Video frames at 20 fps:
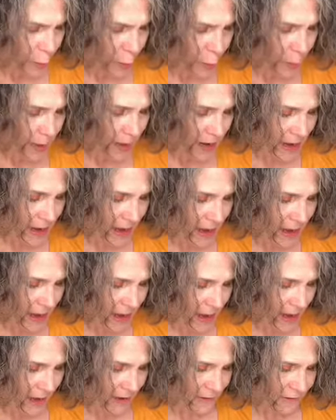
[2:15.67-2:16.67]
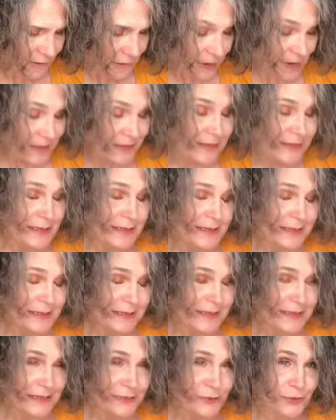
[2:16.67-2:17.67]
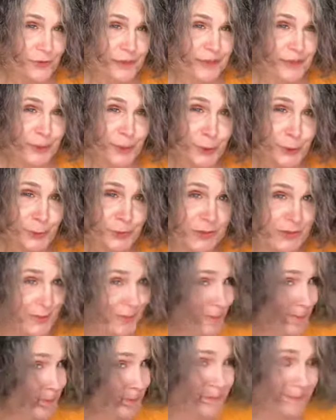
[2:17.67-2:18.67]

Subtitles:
We have citrus notes.